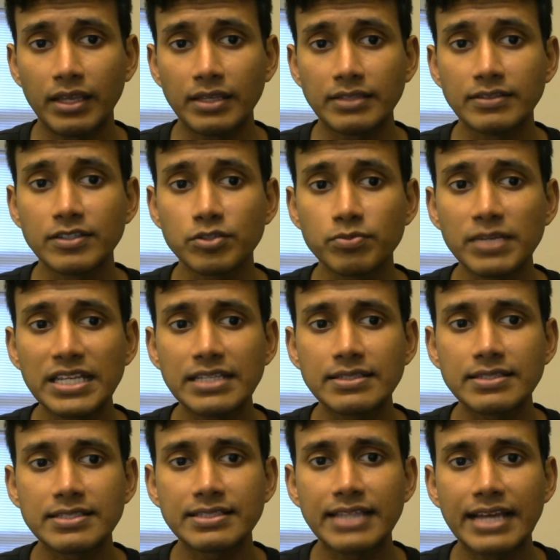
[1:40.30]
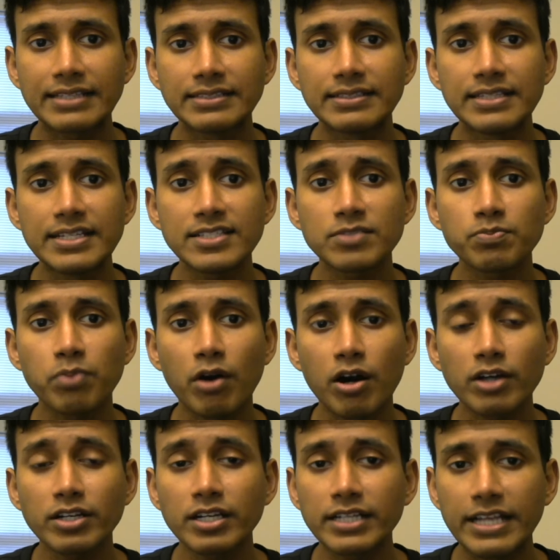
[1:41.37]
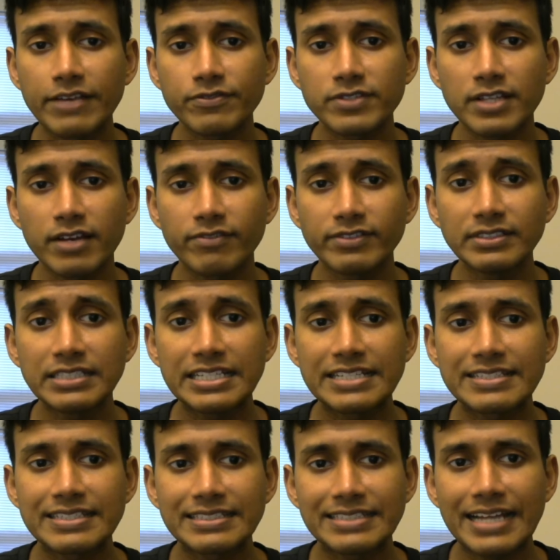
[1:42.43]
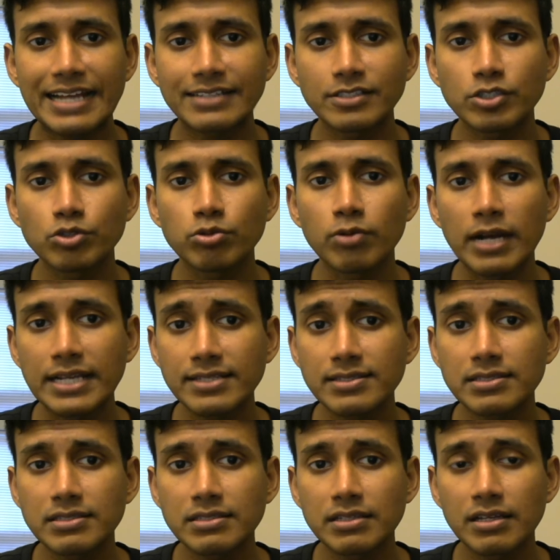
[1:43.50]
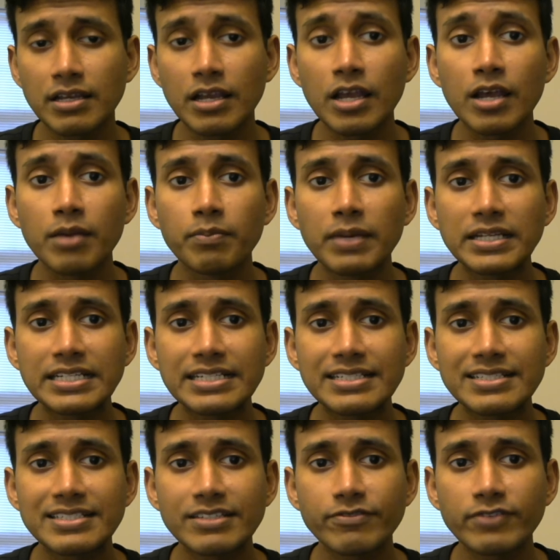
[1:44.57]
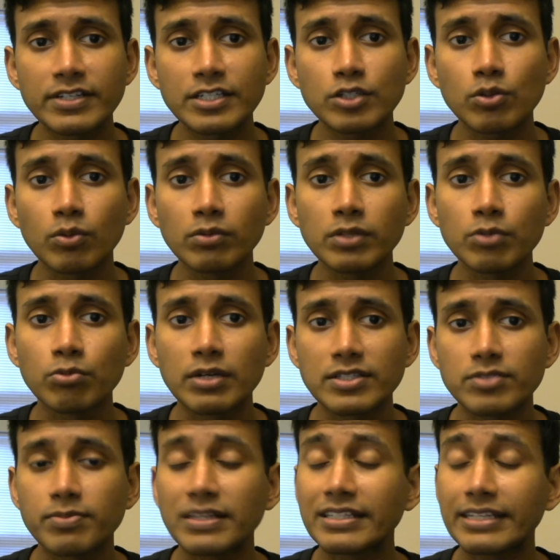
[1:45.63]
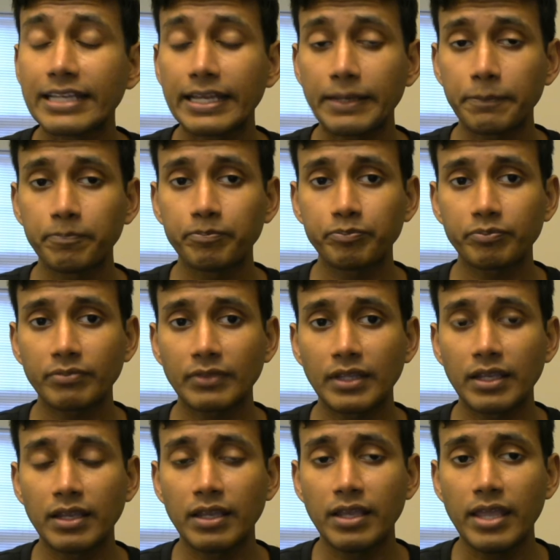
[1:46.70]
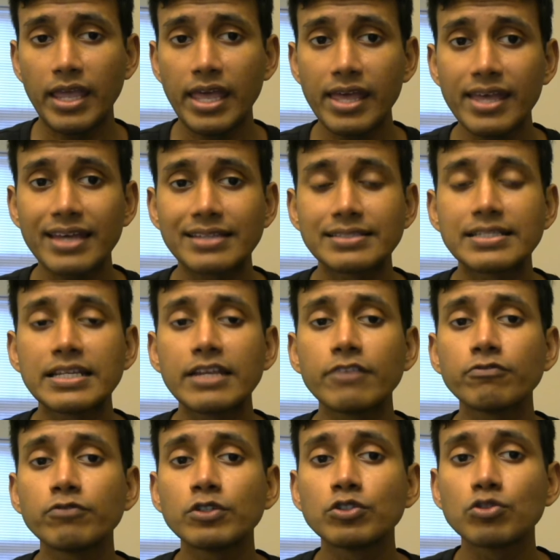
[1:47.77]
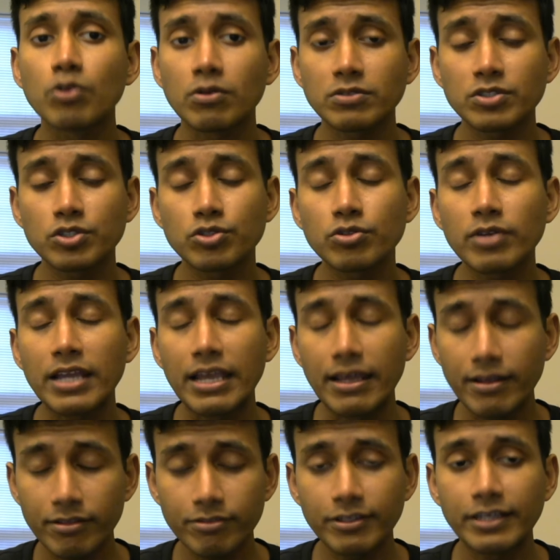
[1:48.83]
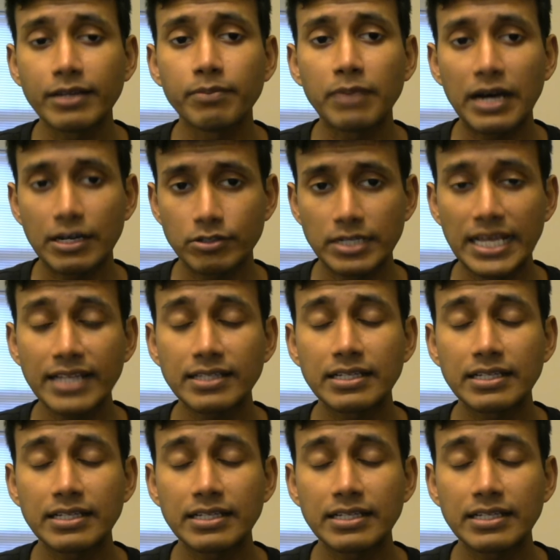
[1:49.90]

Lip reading: This means that this pawn on f7 is attacked twice, but it's defended only once by the king. And if we don't do anything about it,